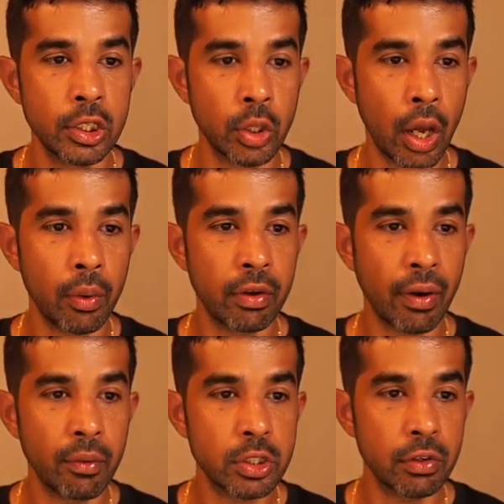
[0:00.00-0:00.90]
So now if
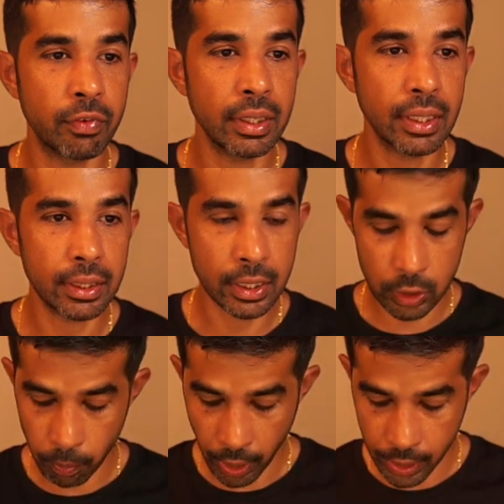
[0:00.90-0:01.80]
I was to filter this
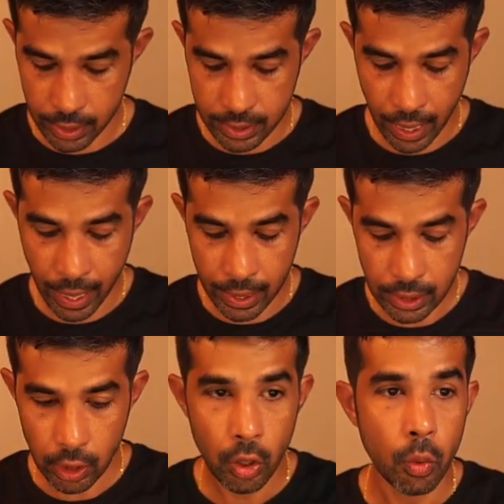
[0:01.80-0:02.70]
by
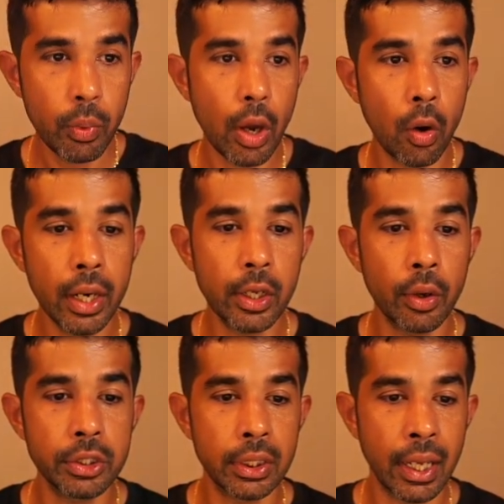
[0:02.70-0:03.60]
8, we are only
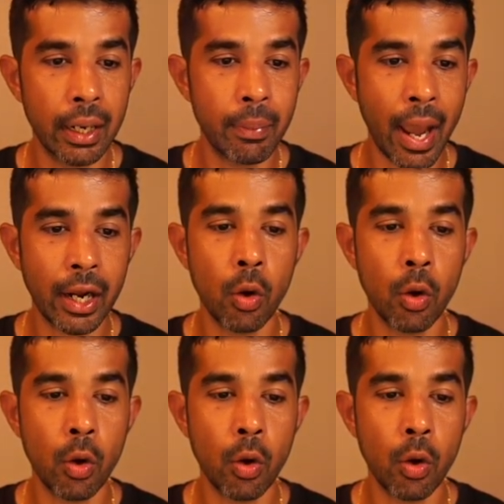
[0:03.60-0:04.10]
going to get back